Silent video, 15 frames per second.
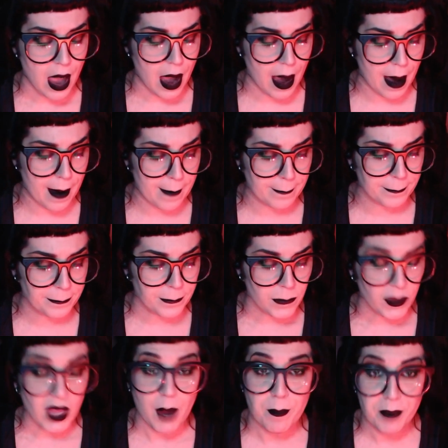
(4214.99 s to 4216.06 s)
Um,
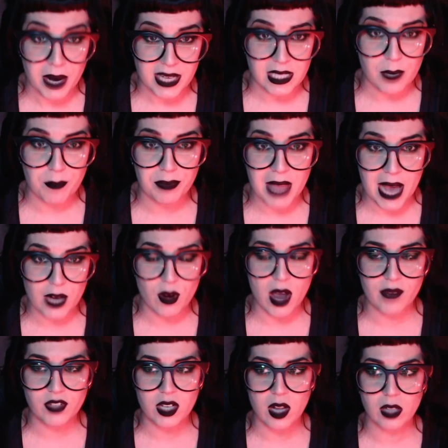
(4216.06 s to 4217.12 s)
but
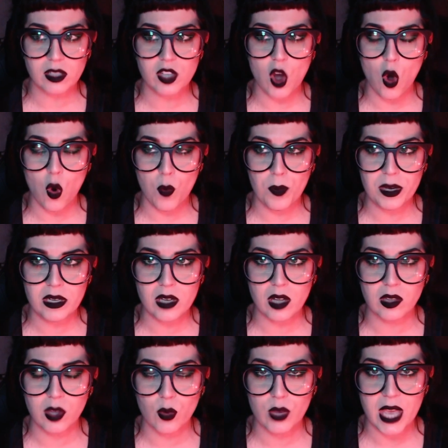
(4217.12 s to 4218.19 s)
Blackcraft Cult opened a
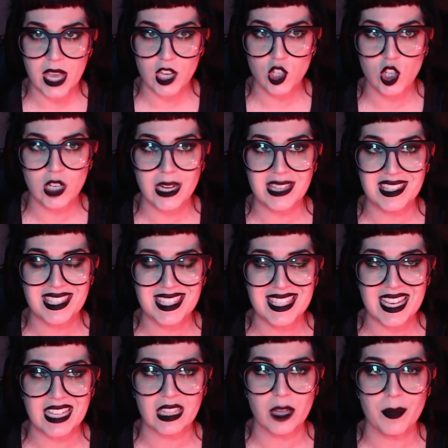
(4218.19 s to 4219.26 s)
location in
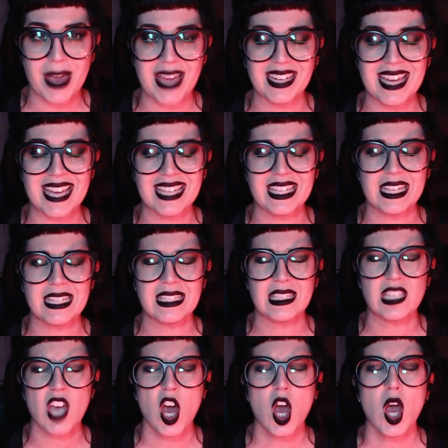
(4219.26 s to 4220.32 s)
Salem and it
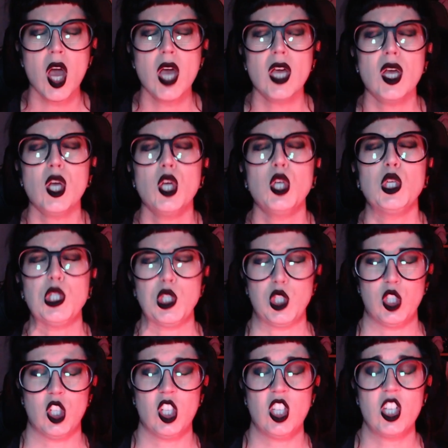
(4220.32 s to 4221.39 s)
is
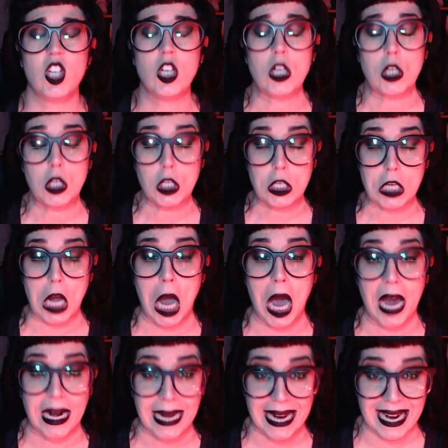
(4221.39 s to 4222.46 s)

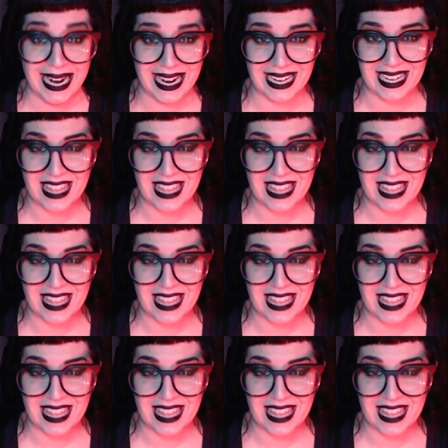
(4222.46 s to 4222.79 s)
stunning.